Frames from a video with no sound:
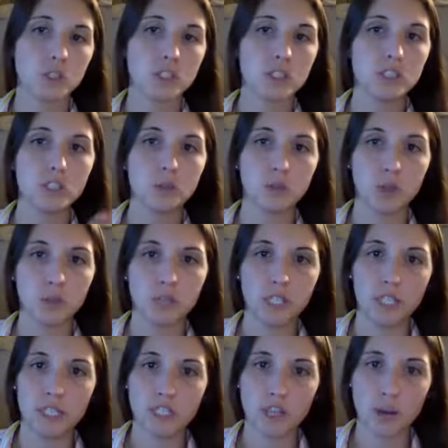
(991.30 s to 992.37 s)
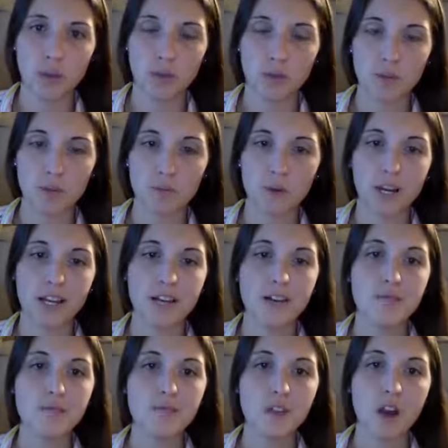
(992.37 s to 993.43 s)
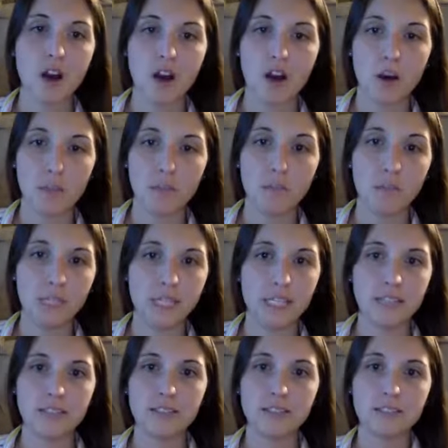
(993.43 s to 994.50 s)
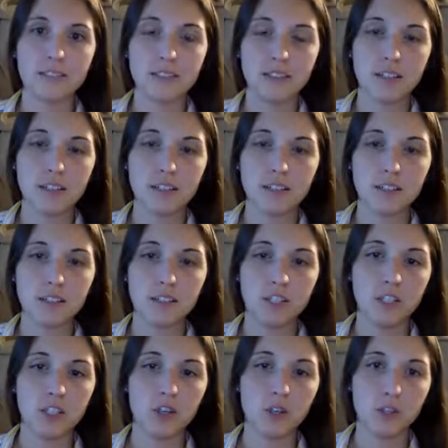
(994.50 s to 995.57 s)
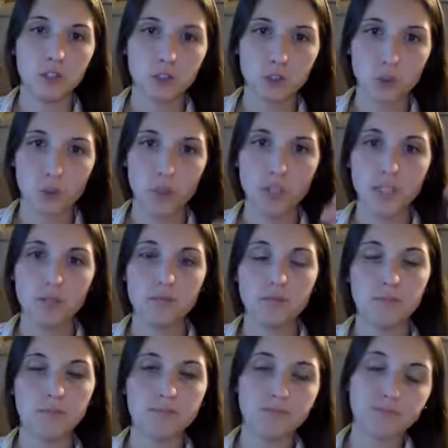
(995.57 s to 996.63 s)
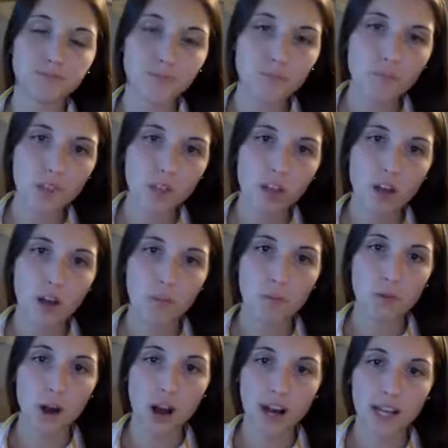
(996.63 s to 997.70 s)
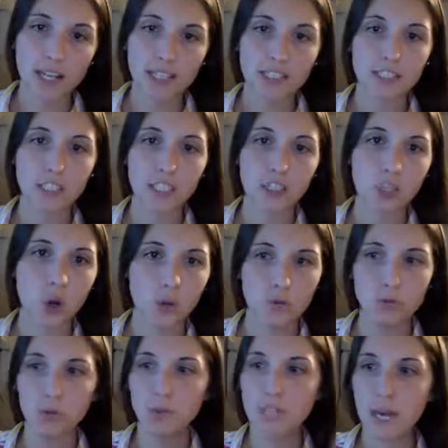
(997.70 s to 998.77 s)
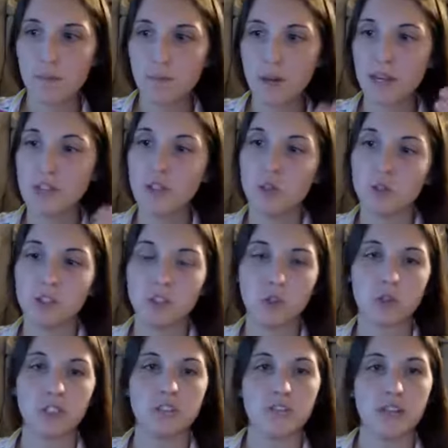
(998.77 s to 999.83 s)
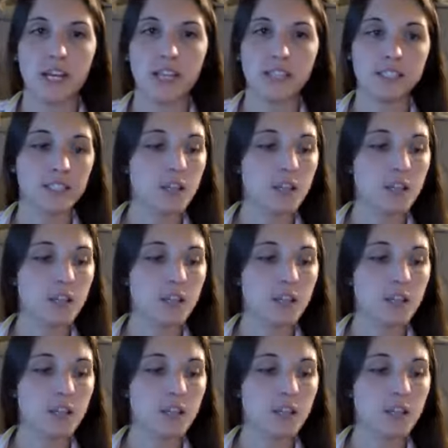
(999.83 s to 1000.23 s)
your protein is coming from, right? Beans, you know, your soy products like tofu, tempeh, those sort of things,